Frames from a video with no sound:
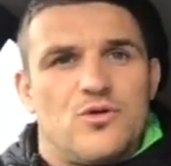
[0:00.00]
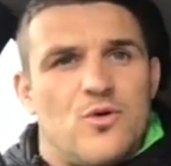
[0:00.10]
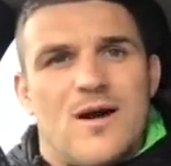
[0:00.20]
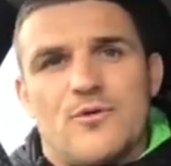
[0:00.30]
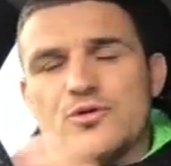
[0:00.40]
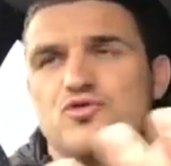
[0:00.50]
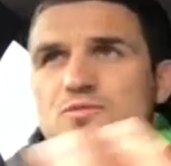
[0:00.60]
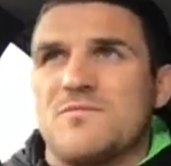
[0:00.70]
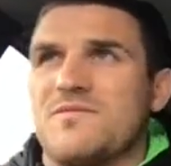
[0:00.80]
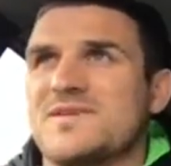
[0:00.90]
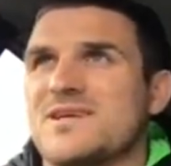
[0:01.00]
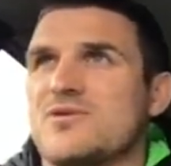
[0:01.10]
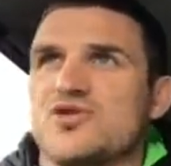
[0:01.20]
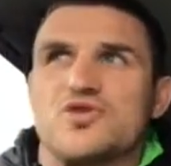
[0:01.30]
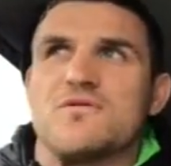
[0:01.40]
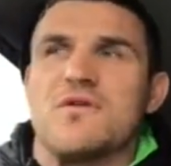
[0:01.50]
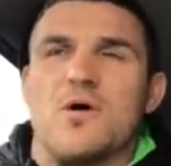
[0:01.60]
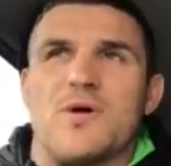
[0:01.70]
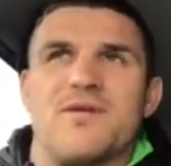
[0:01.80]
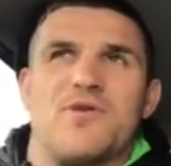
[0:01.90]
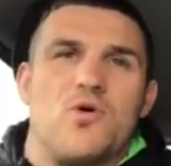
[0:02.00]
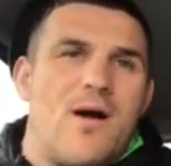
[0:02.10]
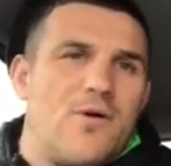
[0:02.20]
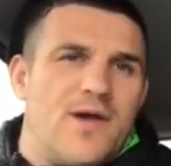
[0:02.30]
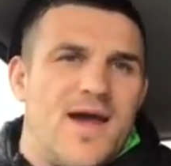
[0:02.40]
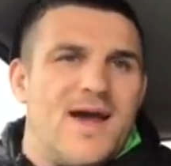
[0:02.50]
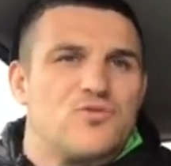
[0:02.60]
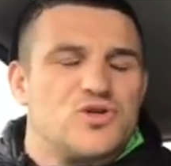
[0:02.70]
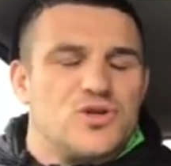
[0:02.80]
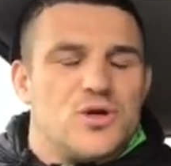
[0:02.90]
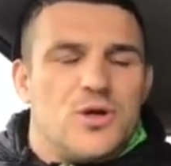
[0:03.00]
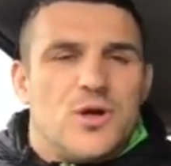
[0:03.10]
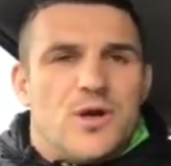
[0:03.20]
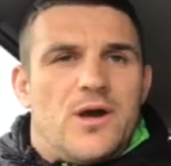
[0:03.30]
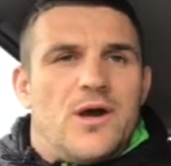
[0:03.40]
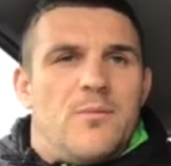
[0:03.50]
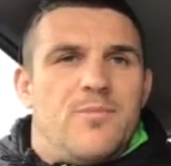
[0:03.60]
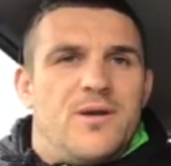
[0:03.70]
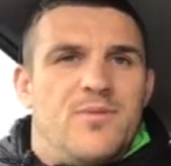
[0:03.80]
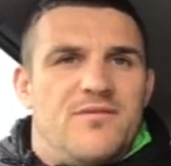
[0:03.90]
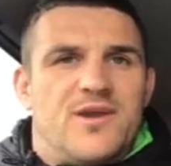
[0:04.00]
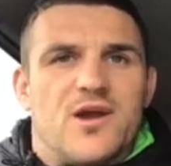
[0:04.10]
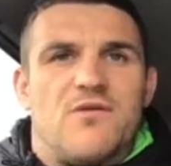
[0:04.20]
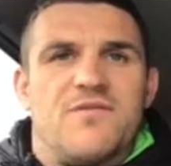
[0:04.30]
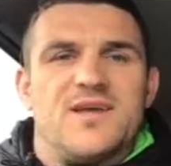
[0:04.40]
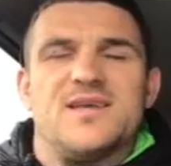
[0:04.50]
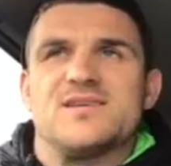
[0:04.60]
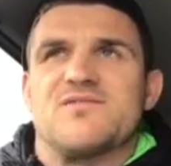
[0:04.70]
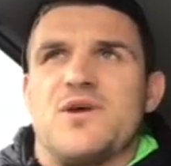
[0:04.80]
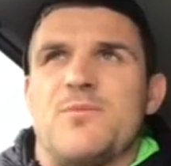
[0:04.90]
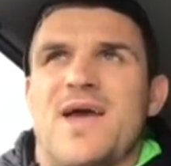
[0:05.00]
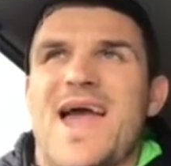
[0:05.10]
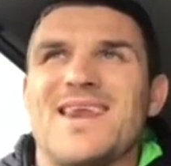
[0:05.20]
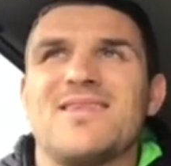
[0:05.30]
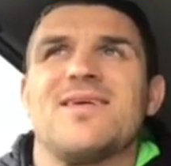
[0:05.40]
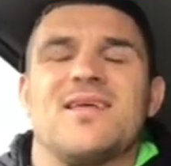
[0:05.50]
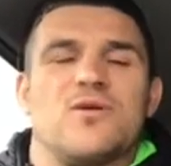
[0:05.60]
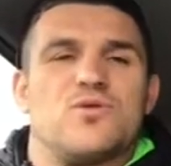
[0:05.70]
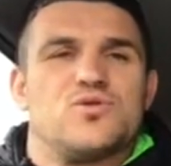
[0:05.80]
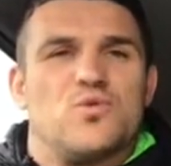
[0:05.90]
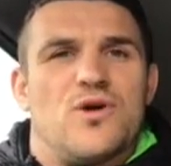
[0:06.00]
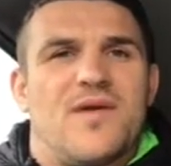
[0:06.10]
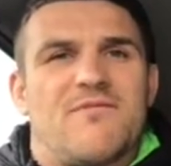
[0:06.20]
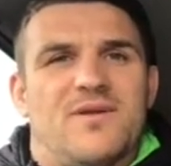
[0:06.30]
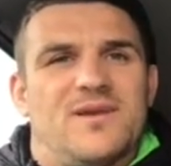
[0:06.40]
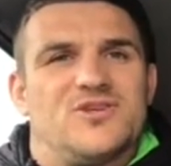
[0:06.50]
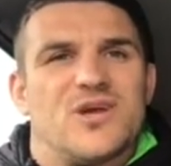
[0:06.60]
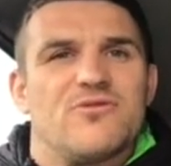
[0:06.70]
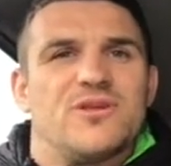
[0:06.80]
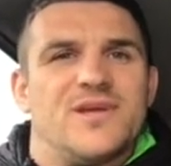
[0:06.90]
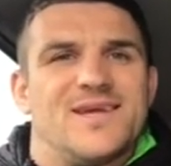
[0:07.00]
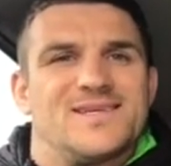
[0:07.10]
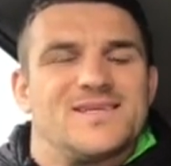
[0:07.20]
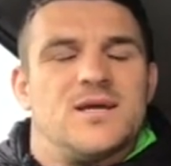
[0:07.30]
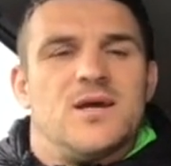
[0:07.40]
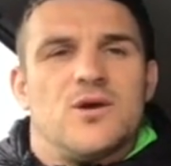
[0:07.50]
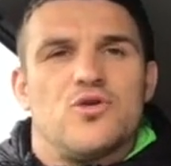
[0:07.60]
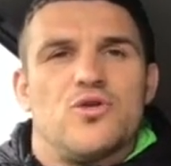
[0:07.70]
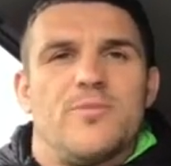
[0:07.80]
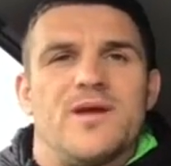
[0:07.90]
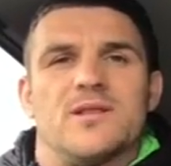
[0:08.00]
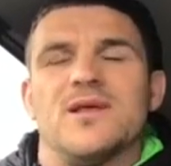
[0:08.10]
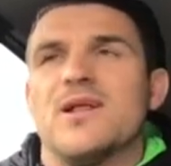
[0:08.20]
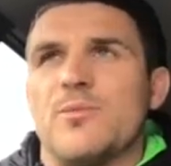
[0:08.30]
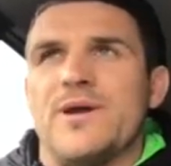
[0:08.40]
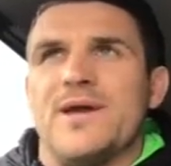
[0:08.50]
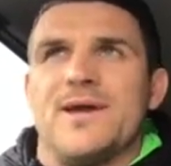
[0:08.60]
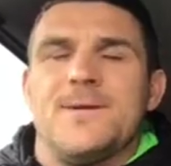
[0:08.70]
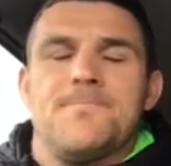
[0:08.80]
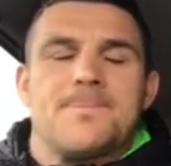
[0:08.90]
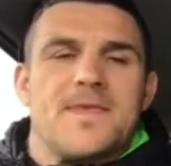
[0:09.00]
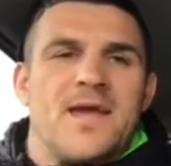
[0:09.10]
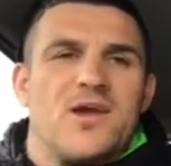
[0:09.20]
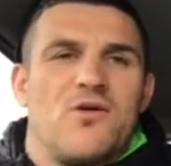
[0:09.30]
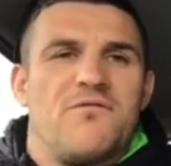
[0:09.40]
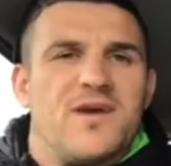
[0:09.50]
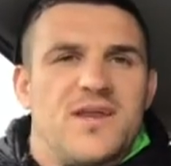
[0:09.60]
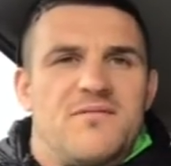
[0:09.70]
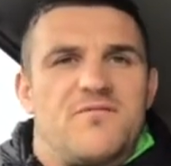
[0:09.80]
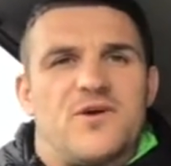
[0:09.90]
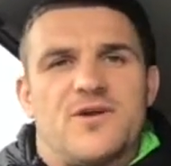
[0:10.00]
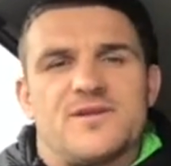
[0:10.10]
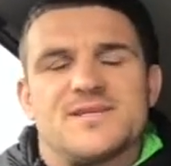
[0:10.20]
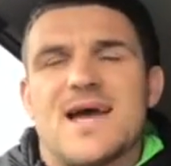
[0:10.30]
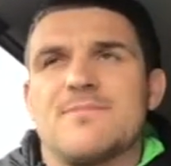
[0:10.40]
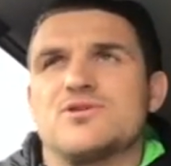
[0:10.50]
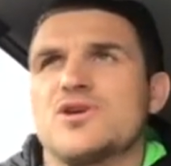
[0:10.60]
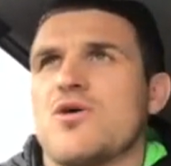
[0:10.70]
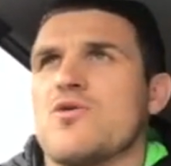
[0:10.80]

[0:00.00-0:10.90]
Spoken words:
go out and do some physical stuff or whatever, go out of your house, be a bit of an inconvenience for you. But anything that's worth having generally is going to be a little bit inconvenient for you at times.